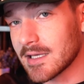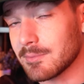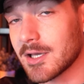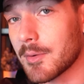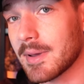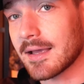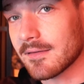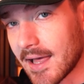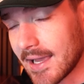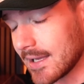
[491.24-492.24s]
then become a
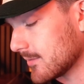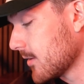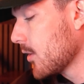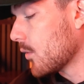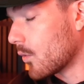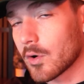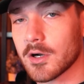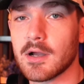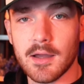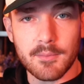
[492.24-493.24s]
client
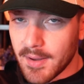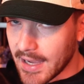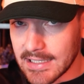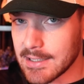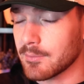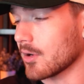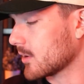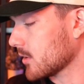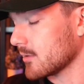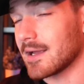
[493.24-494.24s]
or buy an
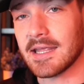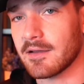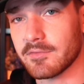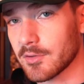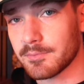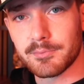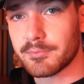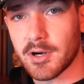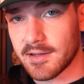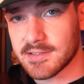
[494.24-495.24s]
ebook or any of your
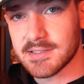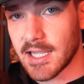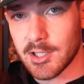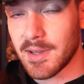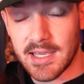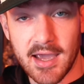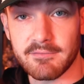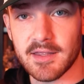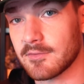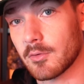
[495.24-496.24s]
products that you may have
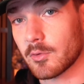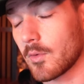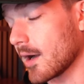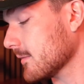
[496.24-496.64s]
that don't require